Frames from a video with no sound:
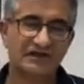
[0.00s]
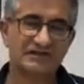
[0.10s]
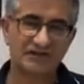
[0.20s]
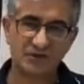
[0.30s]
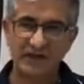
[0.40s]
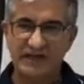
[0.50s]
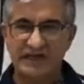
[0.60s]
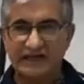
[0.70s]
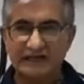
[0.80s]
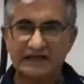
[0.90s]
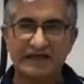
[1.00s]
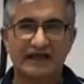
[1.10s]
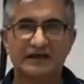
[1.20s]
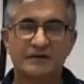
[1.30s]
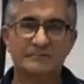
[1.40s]
So yeah,
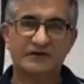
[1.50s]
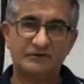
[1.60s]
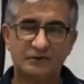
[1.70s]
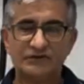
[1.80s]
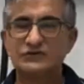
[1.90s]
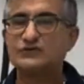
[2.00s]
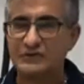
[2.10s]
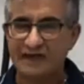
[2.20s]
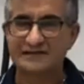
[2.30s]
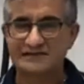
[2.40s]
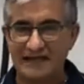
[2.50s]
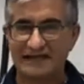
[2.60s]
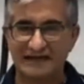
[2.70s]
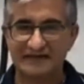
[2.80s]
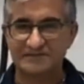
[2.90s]
but we do understand
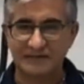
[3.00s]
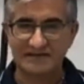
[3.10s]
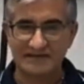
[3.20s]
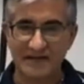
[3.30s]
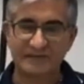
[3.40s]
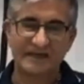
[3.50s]
it gets mixed up.